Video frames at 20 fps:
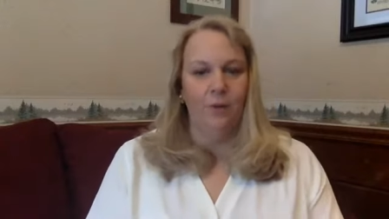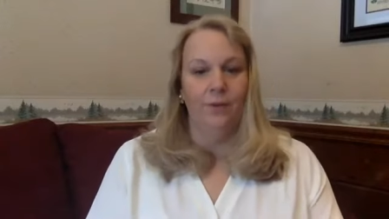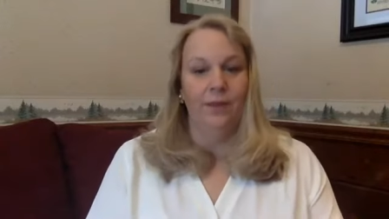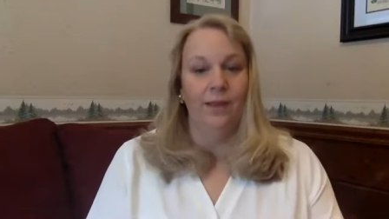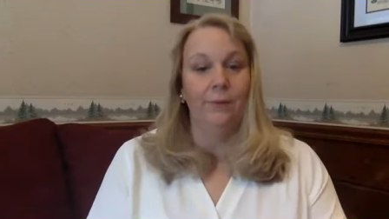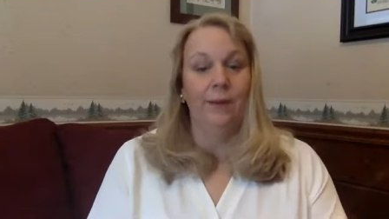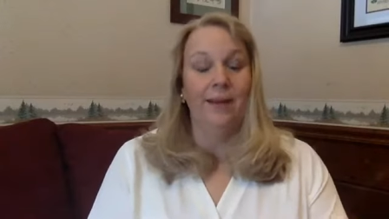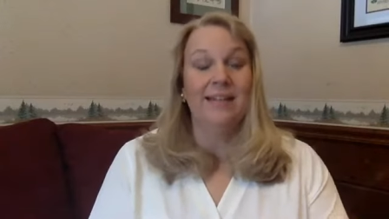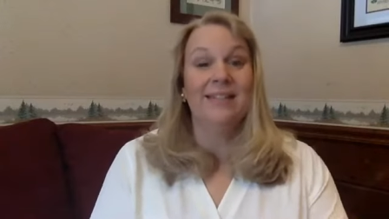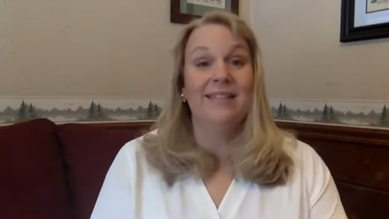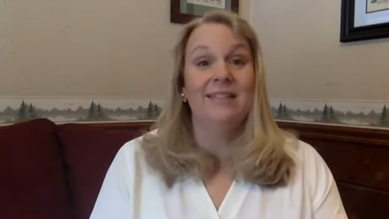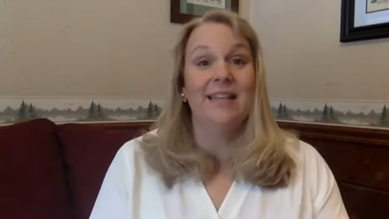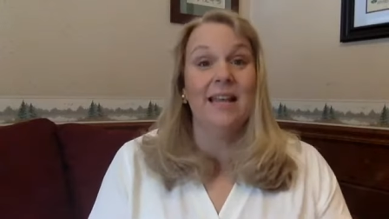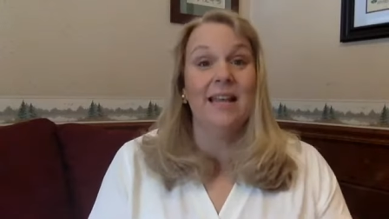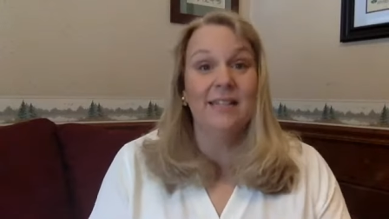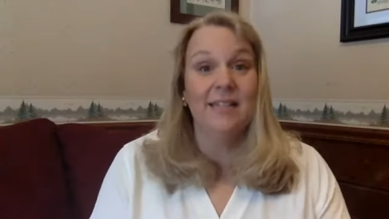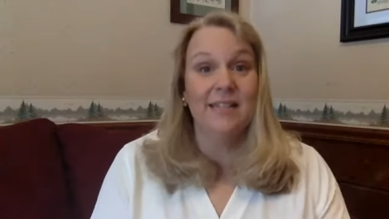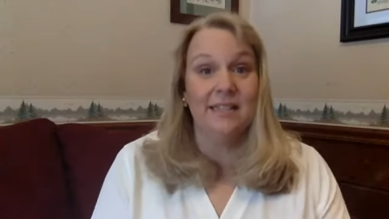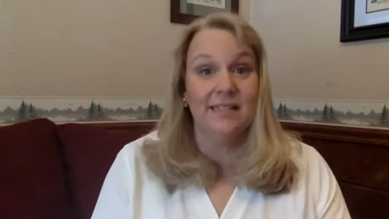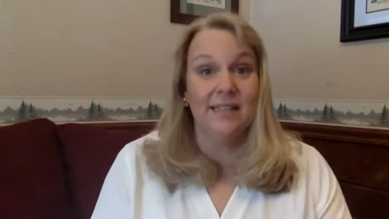or they write a
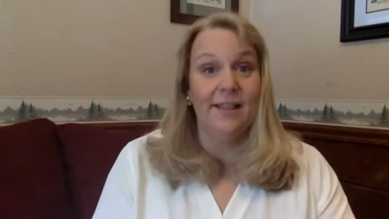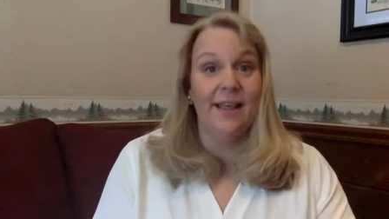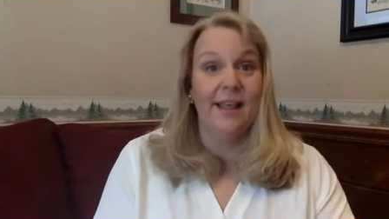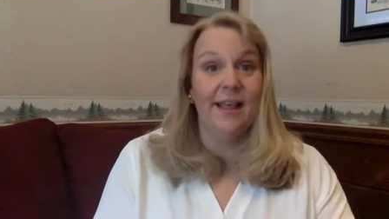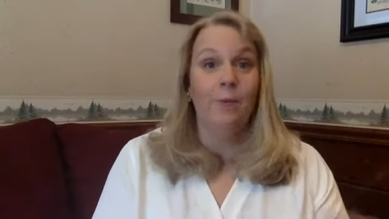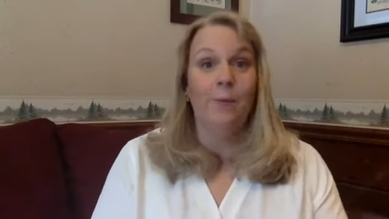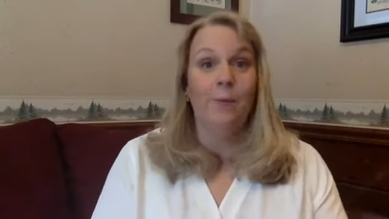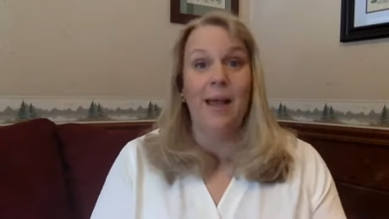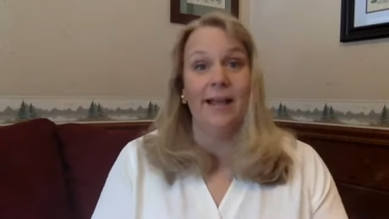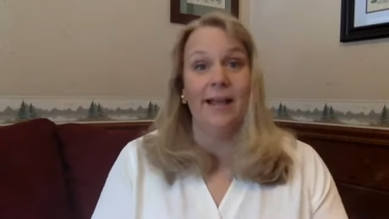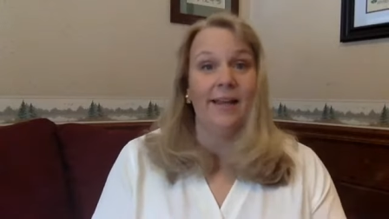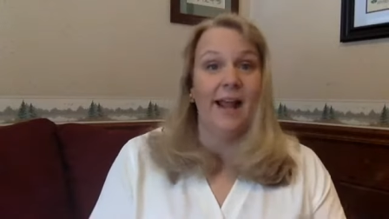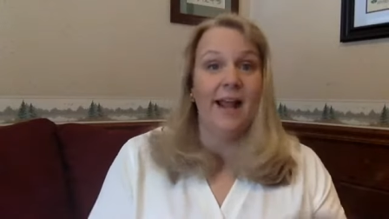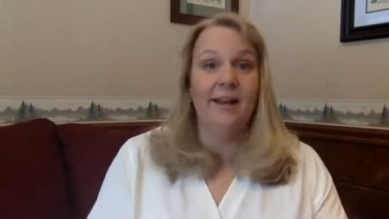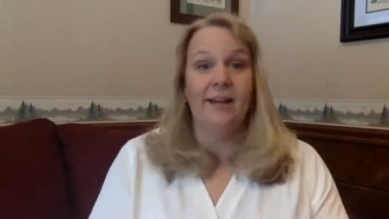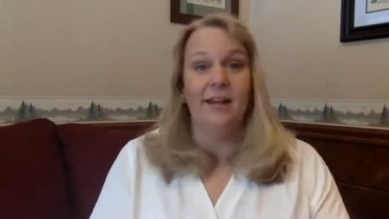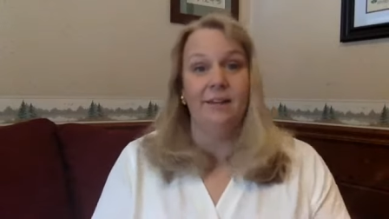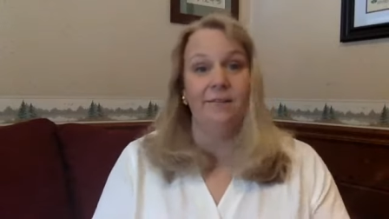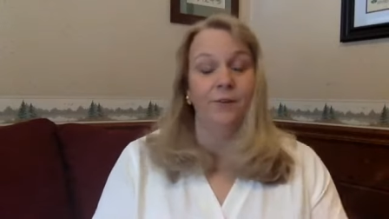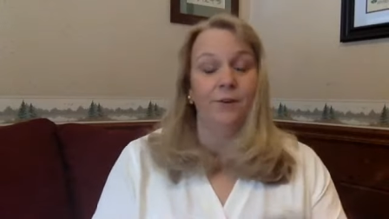sentence and they go back and
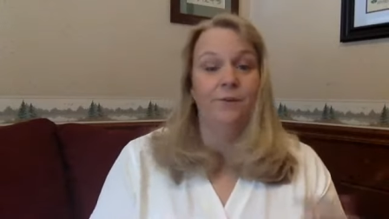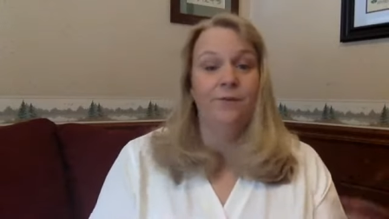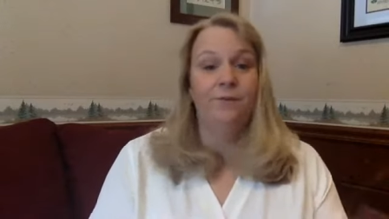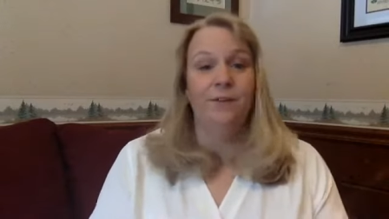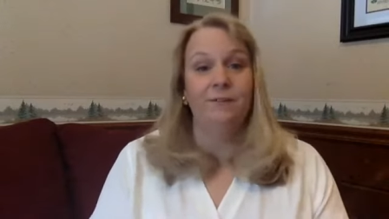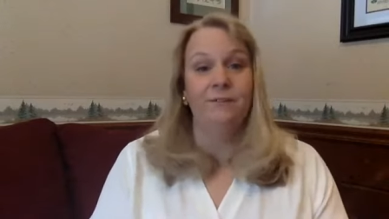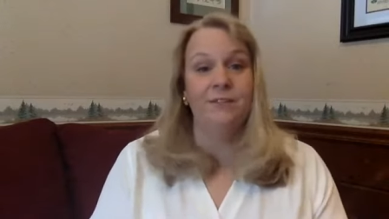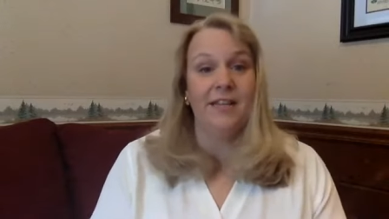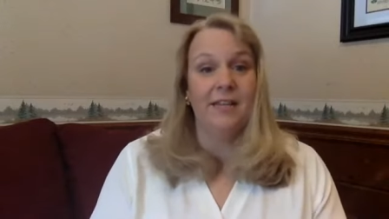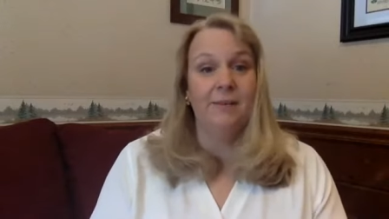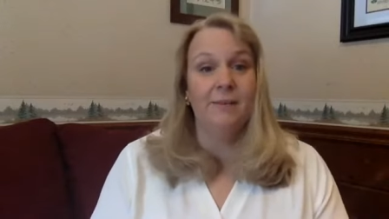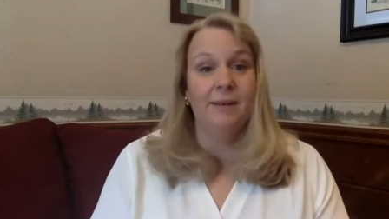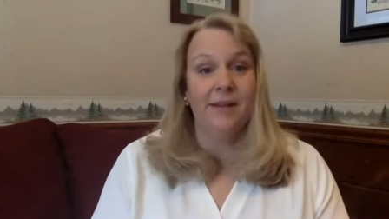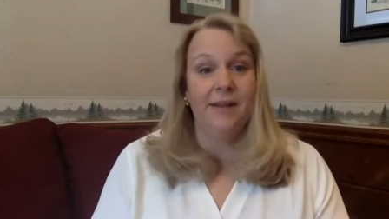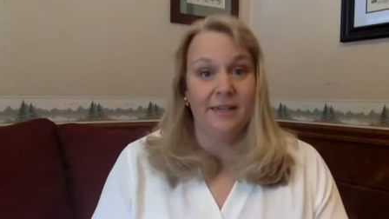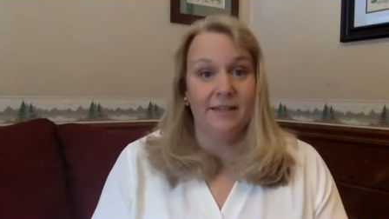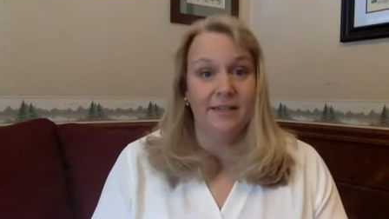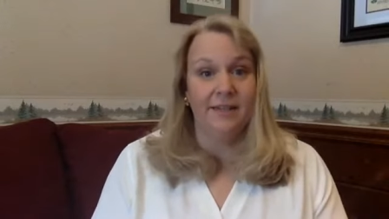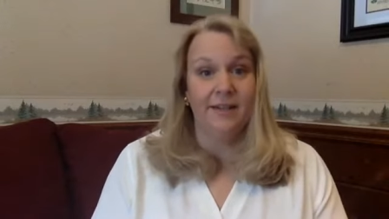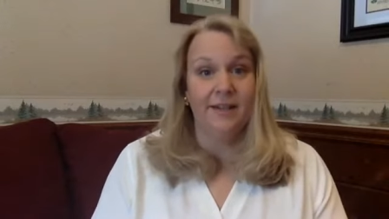edit it for 15
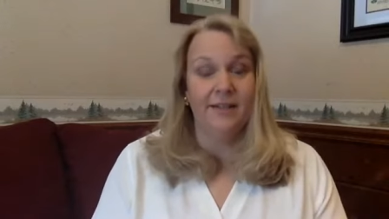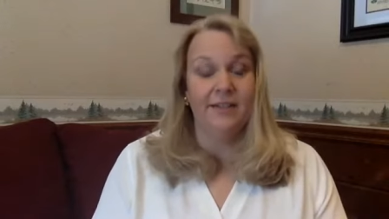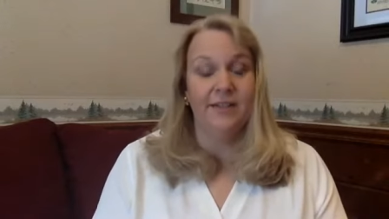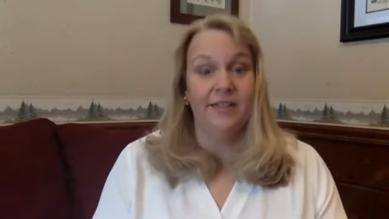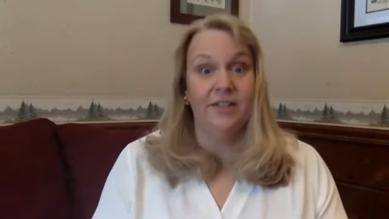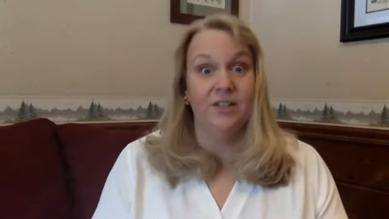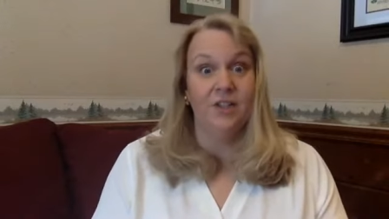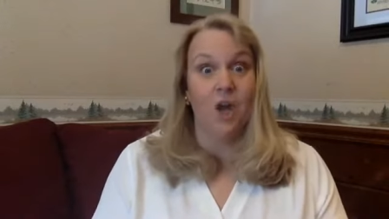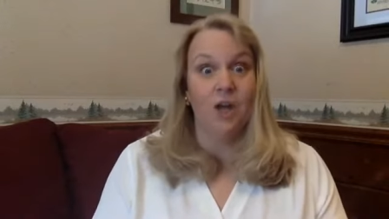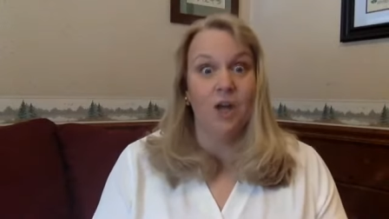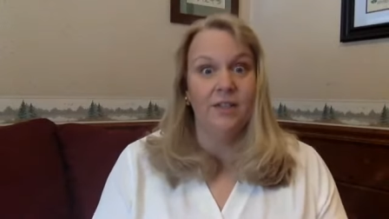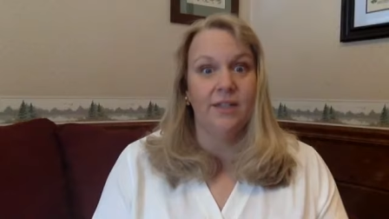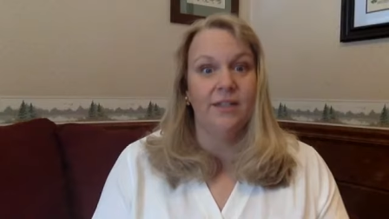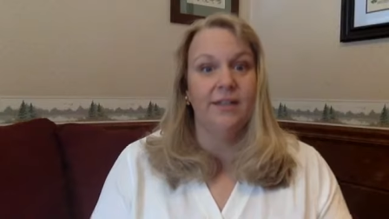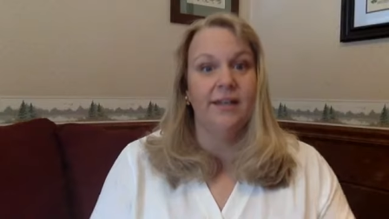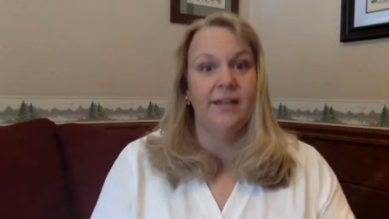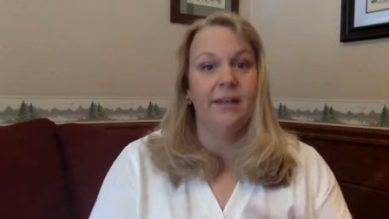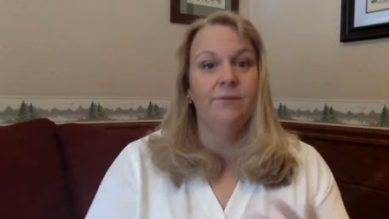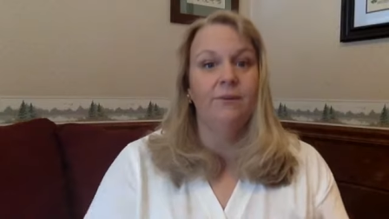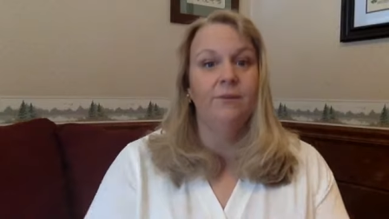minutes and it's exhausting.
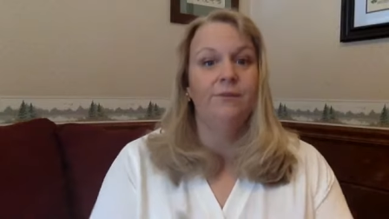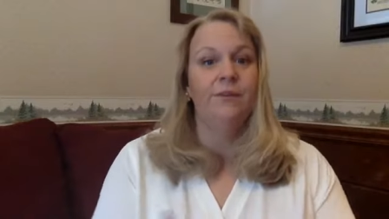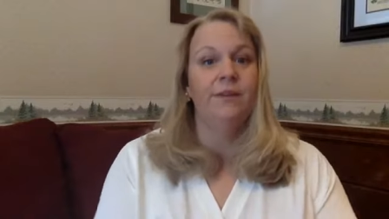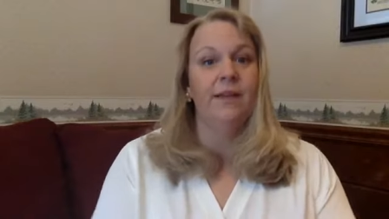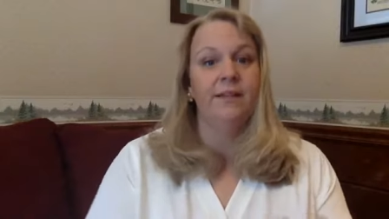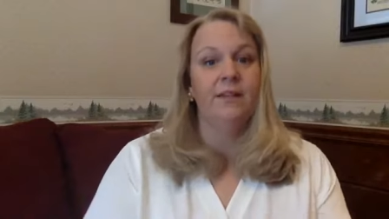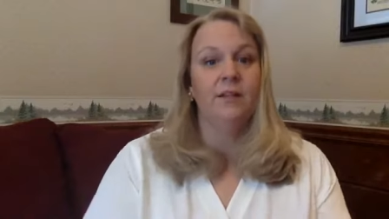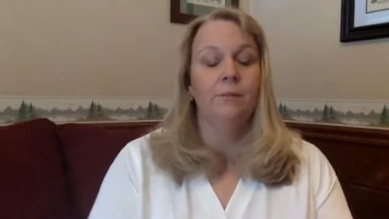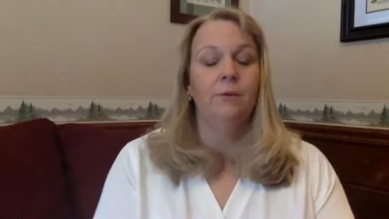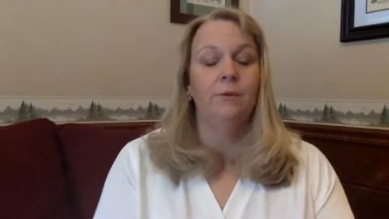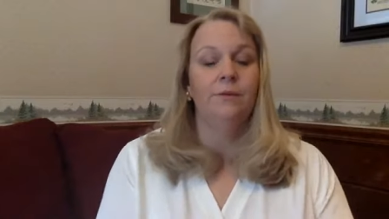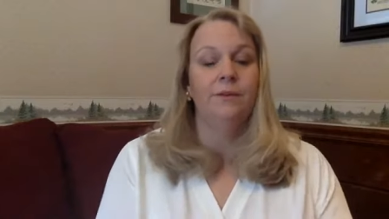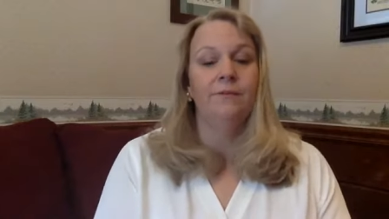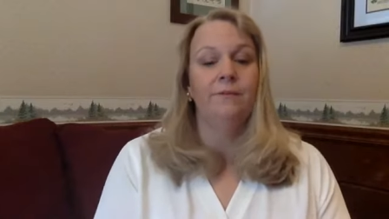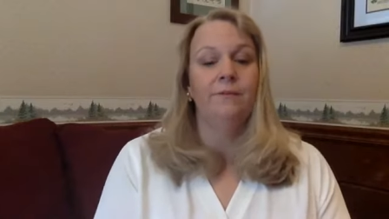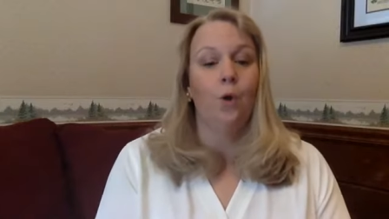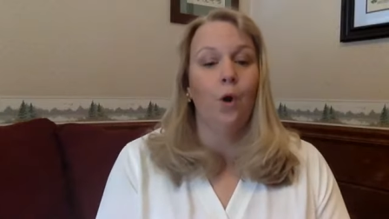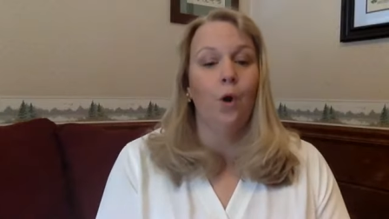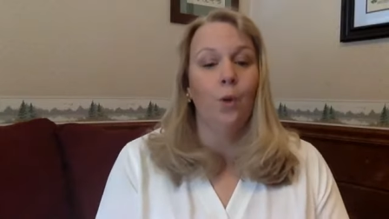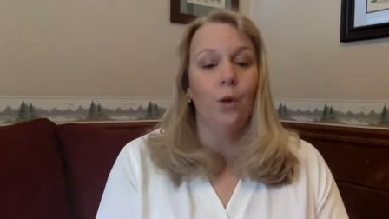They never feel like they're moving
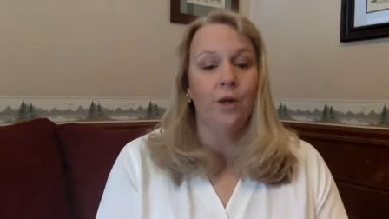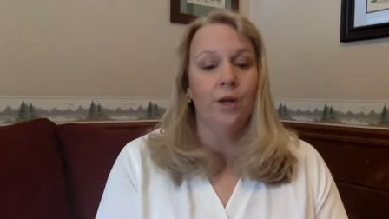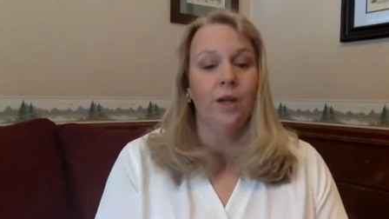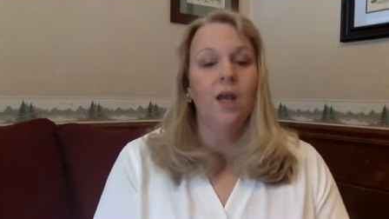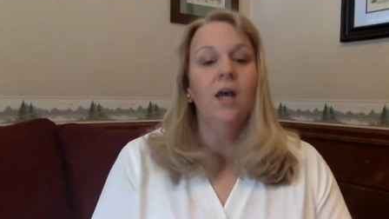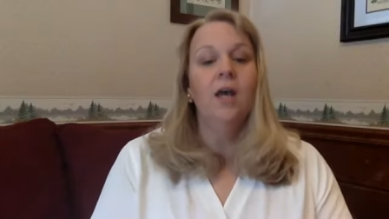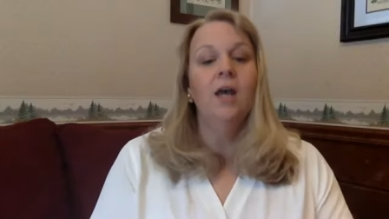forward.